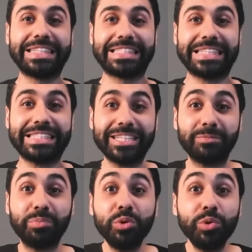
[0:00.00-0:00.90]
since
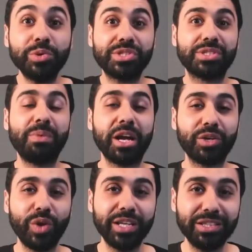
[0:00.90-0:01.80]
it boosts my
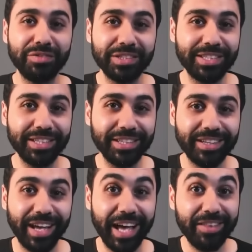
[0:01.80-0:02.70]
creativity
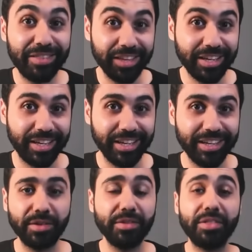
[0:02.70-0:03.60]
and thinking.
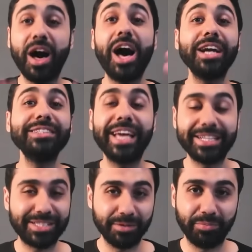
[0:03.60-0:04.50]
The idea
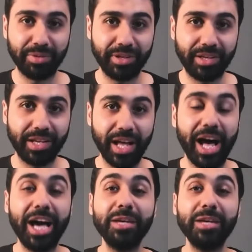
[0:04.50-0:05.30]
is simple. I